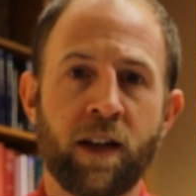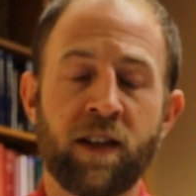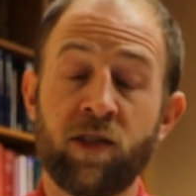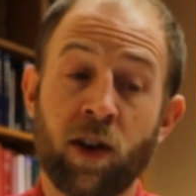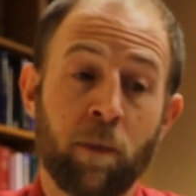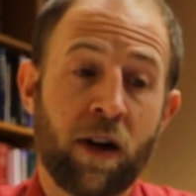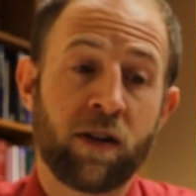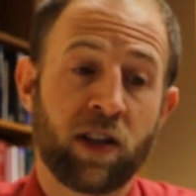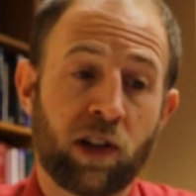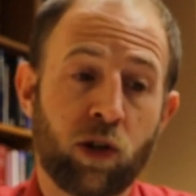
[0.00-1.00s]
and as you
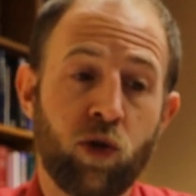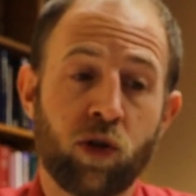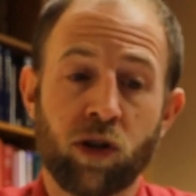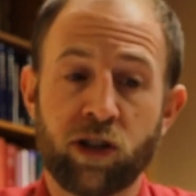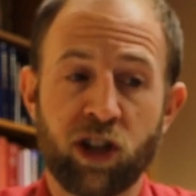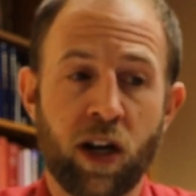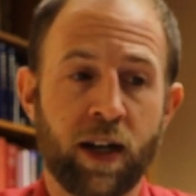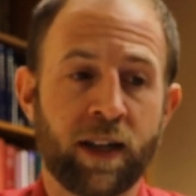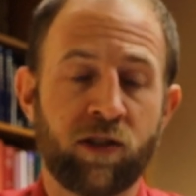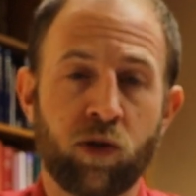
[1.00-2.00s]
compare it to Luke or
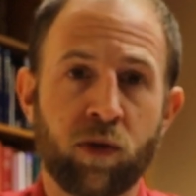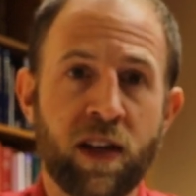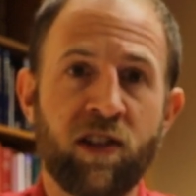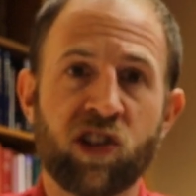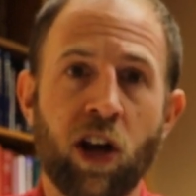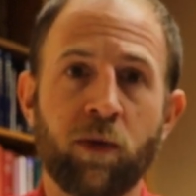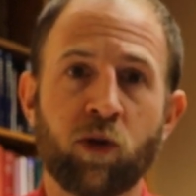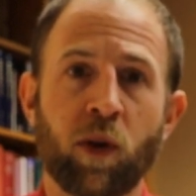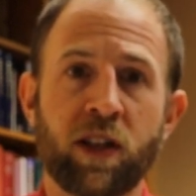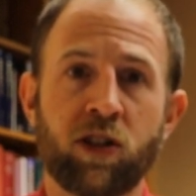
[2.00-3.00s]
John, as you read Psalm
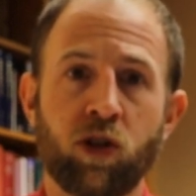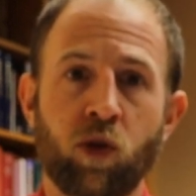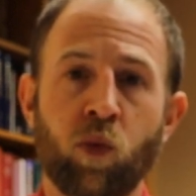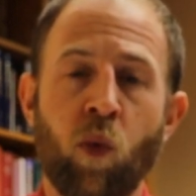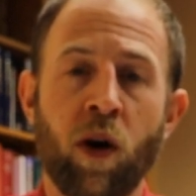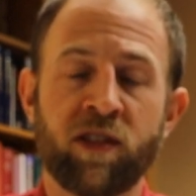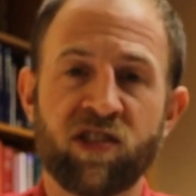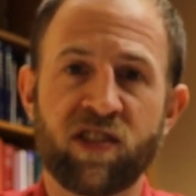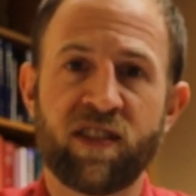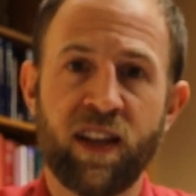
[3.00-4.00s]
22, what
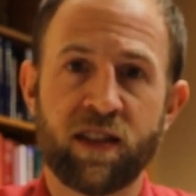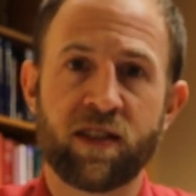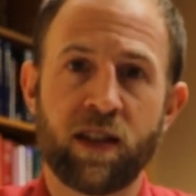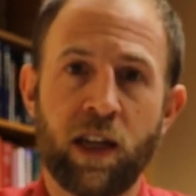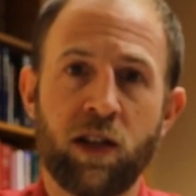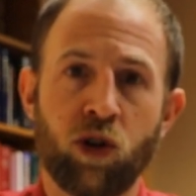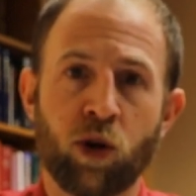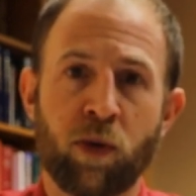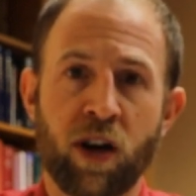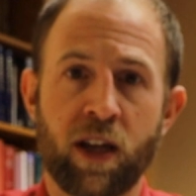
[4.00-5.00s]
sticks in
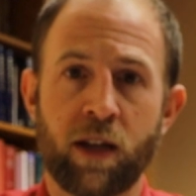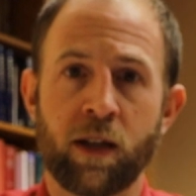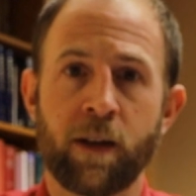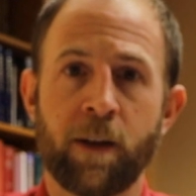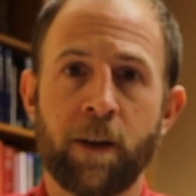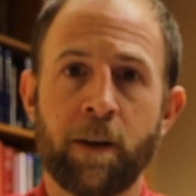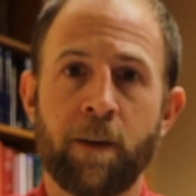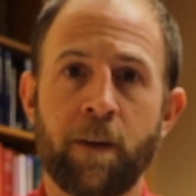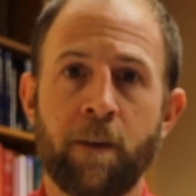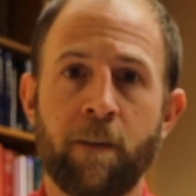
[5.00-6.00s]
your brain?
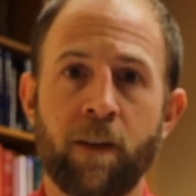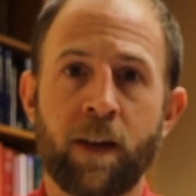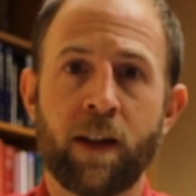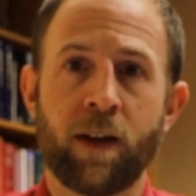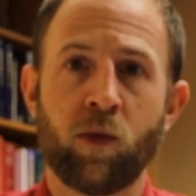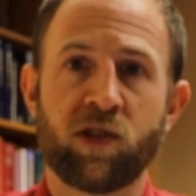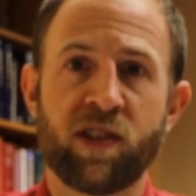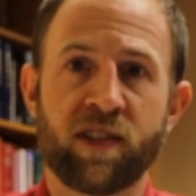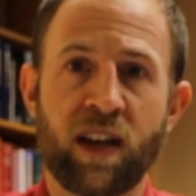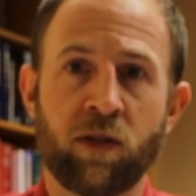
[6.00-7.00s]

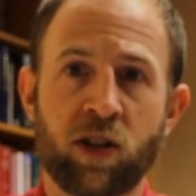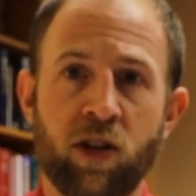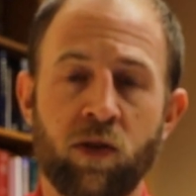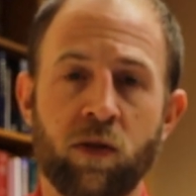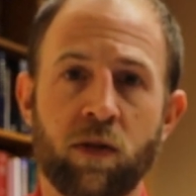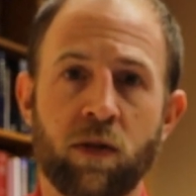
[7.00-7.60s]
sticks out to you?